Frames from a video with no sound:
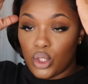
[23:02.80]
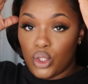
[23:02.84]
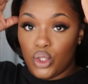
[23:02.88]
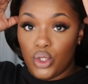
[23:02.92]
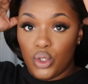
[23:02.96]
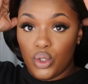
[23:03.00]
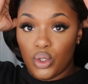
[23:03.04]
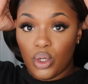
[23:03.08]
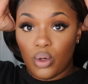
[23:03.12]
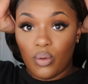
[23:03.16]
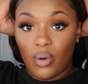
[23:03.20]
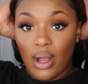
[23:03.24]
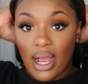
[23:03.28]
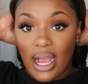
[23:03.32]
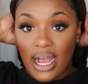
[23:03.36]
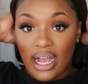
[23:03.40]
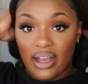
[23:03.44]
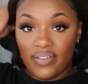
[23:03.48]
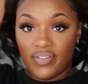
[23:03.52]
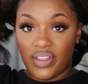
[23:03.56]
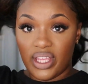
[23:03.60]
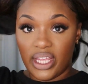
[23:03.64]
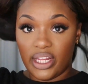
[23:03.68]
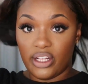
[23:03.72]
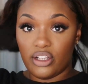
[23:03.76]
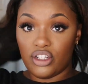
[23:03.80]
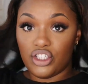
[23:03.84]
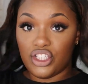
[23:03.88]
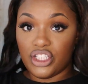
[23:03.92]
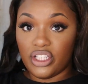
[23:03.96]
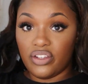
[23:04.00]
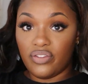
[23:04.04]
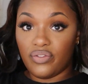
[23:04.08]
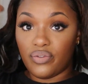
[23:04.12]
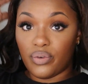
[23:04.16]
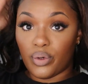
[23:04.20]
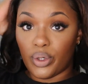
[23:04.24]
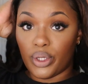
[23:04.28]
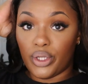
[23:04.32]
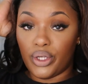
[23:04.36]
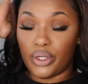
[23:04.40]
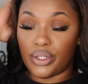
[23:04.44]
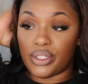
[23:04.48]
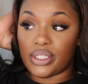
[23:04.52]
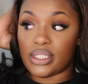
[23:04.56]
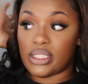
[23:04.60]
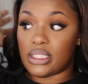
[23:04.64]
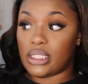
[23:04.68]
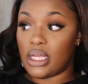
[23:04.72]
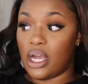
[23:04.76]
you don't have the energy for
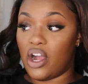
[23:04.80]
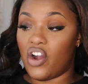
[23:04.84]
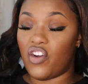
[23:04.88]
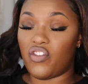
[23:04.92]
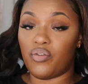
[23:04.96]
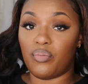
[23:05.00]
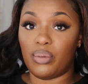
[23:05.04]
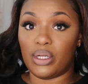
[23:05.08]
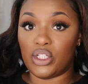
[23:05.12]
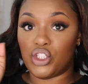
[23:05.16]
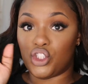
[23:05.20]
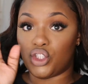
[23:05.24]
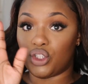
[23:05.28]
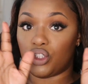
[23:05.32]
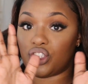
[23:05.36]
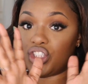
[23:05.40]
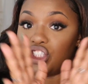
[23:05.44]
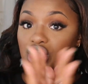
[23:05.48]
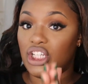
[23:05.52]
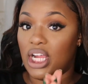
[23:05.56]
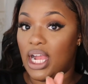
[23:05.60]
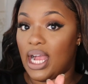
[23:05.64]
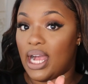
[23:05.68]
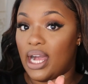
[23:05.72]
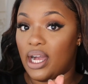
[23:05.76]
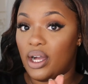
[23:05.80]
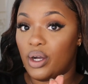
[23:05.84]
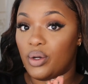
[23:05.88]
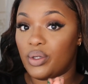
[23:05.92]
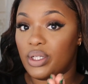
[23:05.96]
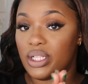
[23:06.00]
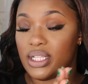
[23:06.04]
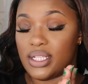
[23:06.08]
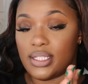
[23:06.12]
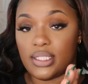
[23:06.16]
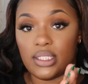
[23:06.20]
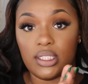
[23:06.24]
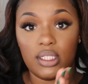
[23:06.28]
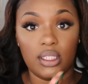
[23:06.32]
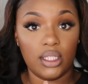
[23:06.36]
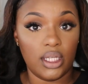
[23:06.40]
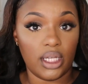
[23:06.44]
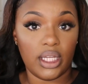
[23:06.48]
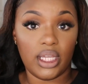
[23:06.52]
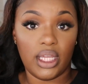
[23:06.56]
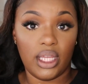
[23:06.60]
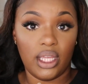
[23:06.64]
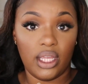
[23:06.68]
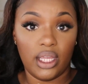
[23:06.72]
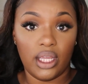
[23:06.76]
yourself, but your child is
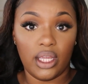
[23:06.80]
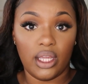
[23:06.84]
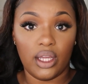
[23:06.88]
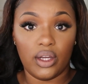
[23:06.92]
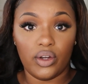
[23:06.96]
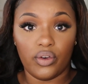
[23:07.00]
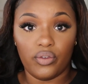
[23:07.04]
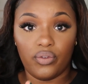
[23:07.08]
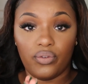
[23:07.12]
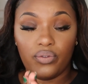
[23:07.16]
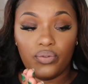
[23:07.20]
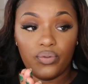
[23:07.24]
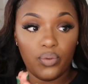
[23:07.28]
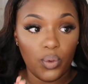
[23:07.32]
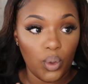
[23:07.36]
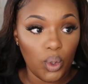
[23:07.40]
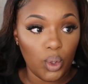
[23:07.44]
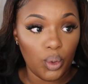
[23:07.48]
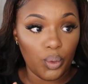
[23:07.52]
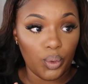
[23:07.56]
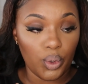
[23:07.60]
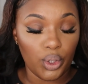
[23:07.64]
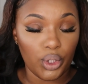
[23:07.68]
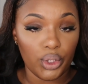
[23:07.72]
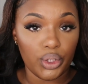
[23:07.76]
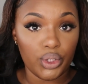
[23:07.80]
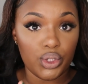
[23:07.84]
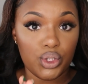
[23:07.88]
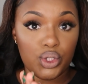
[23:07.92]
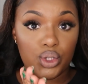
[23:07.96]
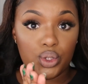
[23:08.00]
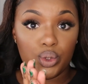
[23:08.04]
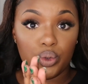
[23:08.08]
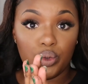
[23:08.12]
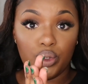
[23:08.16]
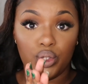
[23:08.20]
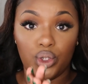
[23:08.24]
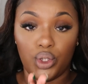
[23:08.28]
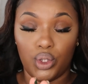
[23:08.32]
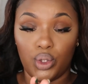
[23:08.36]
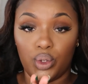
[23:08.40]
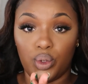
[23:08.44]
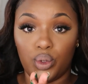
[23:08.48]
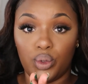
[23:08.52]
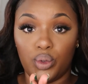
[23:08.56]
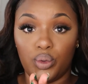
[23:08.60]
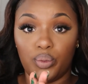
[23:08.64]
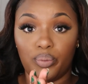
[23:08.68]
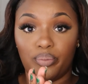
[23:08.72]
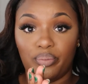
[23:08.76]
looking forward to
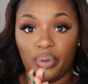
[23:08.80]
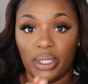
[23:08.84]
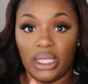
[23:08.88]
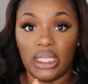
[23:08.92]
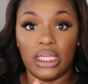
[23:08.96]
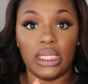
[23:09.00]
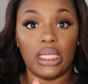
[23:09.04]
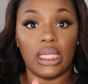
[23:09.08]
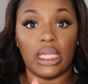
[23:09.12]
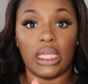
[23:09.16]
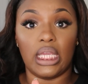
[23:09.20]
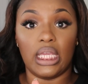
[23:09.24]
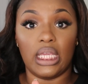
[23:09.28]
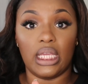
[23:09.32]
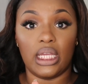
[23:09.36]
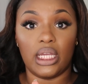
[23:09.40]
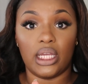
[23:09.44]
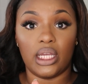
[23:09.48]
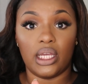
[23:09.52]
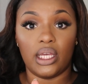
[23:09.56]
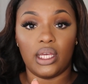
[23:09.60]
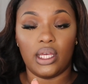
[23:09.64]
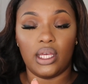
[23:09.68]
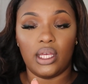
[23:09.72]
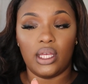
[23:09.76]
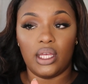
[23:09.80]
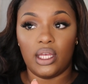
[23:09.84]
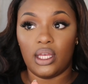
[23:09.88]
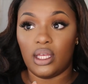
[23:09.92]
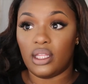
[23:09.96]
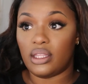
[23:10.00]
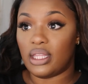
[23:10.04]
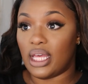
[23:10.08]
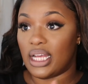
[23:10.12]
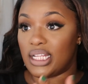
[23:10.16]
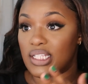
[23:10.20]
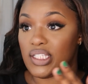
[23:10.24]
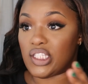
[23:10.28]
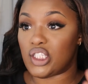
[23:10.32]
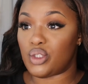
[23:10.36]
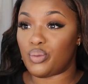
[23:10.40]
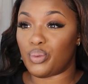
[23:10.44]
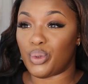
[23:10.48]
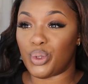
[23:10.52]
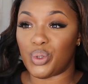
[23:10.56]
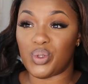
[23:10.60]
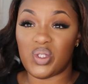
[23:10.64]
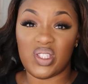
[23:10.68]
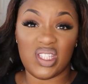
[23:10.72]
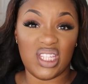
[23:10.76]
you being that
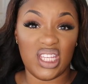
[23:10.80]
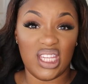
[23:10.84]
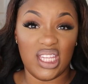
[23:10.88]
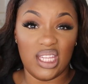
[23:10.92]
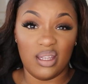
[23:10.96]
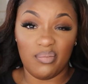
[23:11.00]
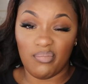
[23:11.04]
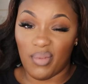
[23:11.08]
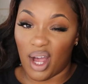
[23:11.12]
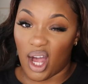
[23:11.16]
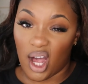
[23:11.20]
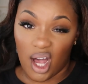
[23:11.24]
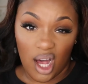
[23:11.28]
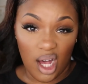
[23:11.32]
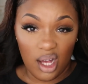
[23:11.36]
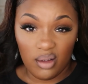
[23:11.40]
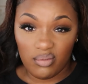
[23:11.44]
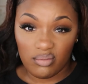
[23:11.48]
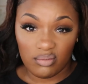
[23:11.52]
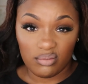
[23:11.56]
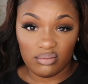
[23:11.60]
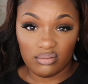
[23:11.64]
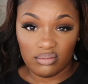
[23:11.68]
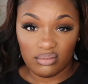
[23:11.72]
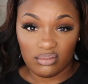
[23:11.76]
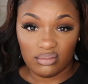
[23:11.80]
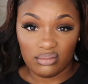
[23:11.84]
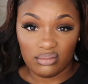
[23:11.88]
sprucey mom,